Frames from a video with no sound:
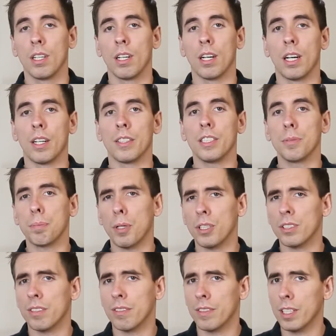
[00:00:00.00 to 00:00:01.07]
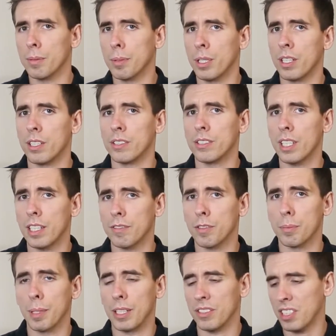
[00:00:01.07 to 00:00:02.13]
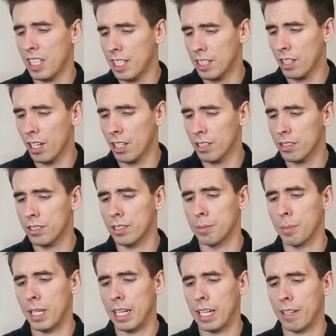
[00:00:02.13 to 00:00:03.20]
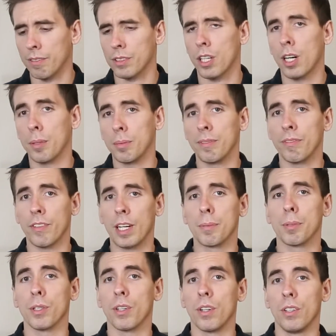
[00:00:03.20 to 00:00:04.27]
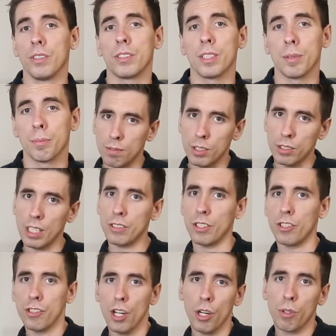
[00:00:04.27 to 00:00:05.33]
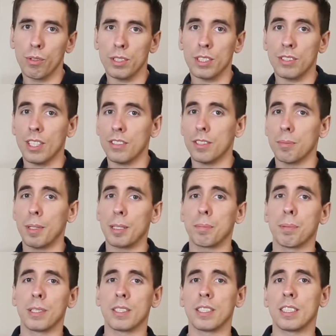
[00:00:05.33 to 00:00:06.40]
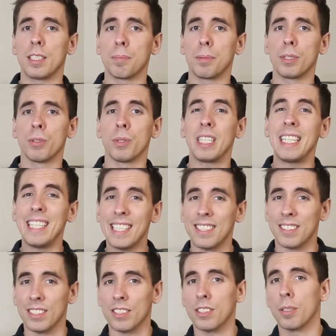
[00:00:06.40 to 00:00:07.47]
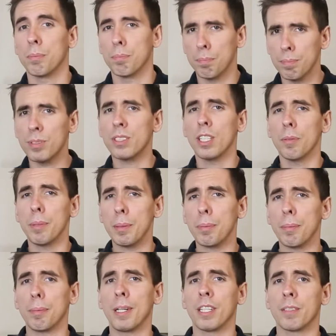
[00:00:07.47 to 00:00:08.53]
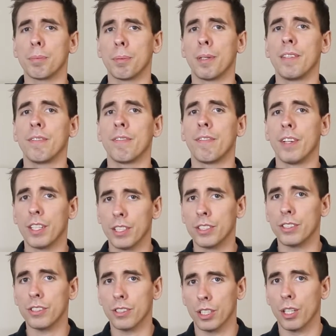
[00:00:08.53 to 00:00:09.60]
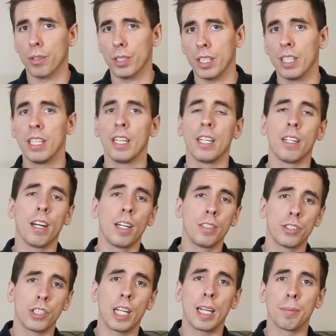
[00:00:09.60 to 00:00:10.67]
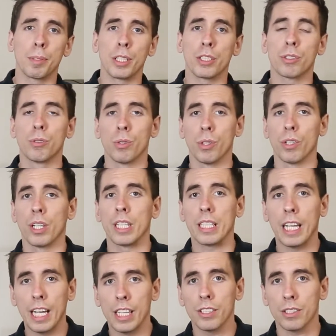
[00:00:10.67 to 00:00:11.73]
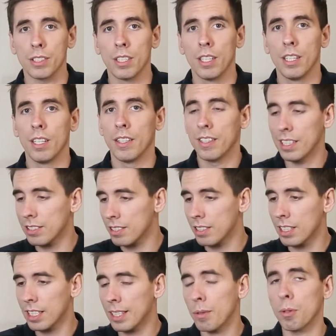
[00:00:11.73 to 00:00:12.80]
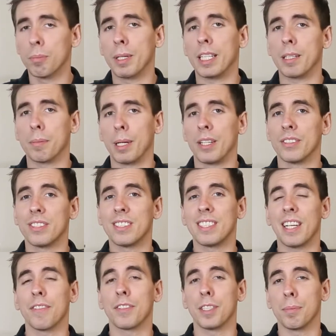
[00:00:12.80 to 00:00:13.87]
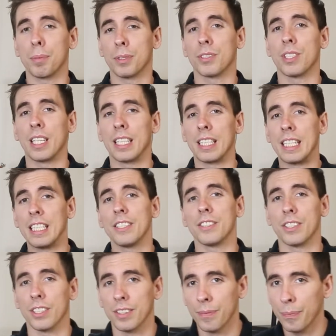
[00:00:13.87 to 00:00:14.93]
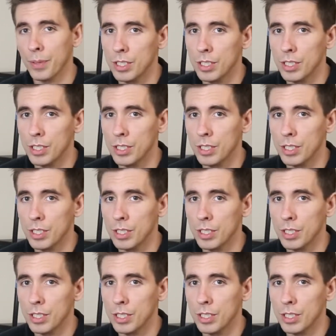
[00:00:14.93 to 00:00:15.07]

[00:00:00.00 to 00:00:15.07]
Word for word: Uh, these parts are available on our site for about $10 and they're made out of carbon fiber ULTEM. Just as a note, this doesn't make printing TPU easy, so still be prepared to print very slowly and unjam the extruder on occasion. This thing will make it about 70% easier.